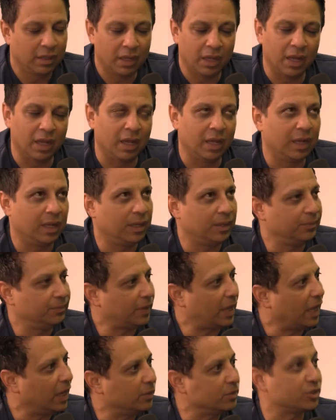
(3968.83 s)

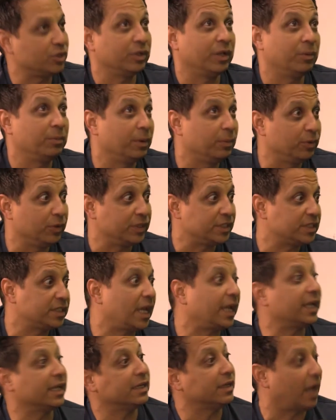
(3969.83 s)
I remember the
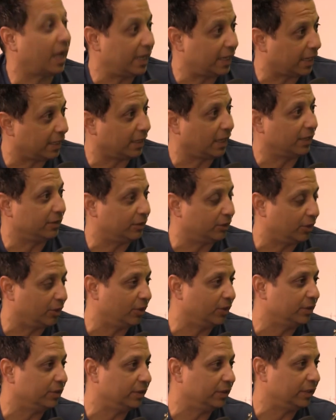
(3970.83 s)
second night I got
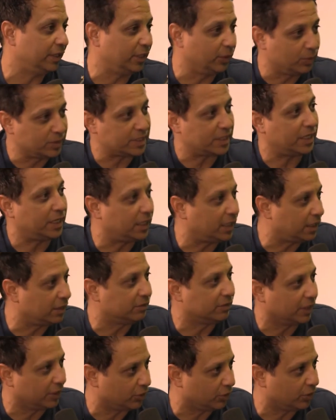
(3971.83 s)
there, he was eating
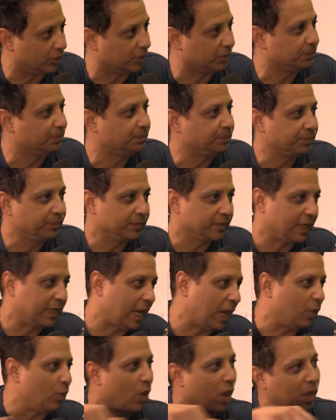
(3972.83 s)
dinner, and
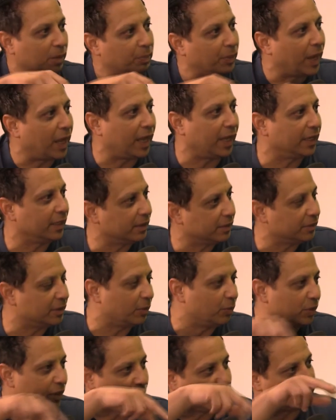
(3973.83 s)
I walked by. I
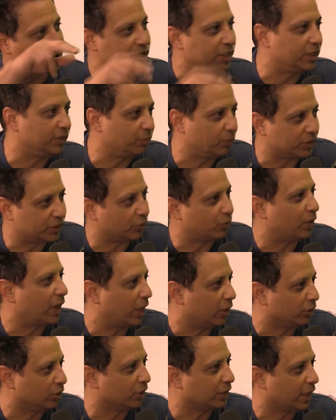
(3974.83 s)
wanted to go see what the
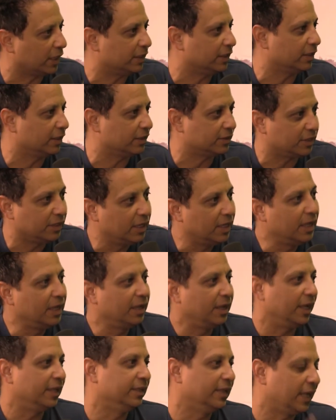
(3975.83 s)
crowd looked like the next day,
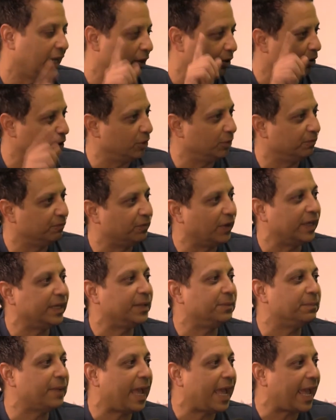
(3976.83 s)
and then I heard him,
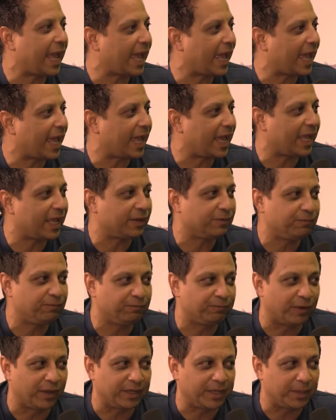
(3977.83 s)
funny man
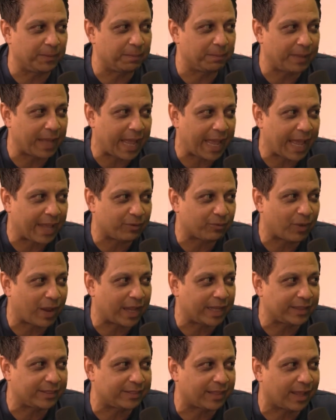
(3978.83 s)

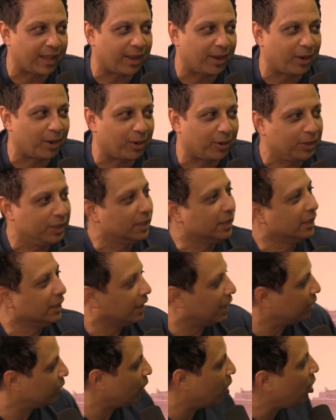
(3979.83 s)
right there.
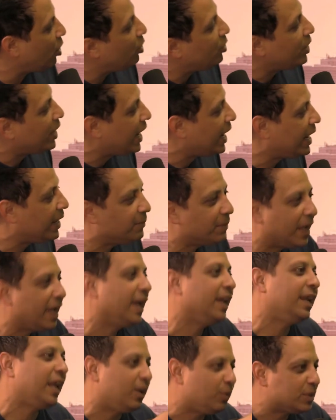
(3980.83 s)
I go, oh hey
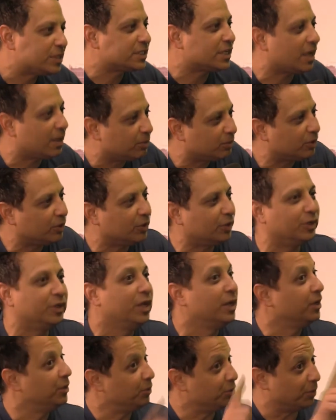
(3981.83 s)
man, hey, what's up, dude?
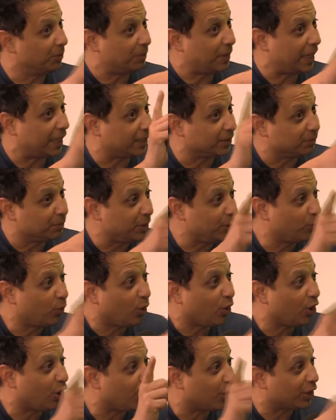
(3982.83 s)
You're making me
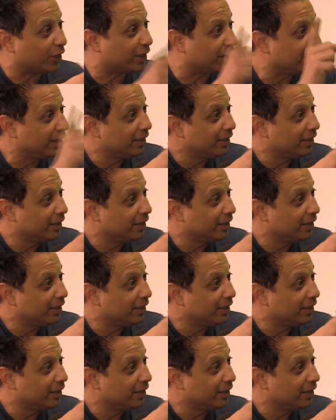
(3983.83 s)
work.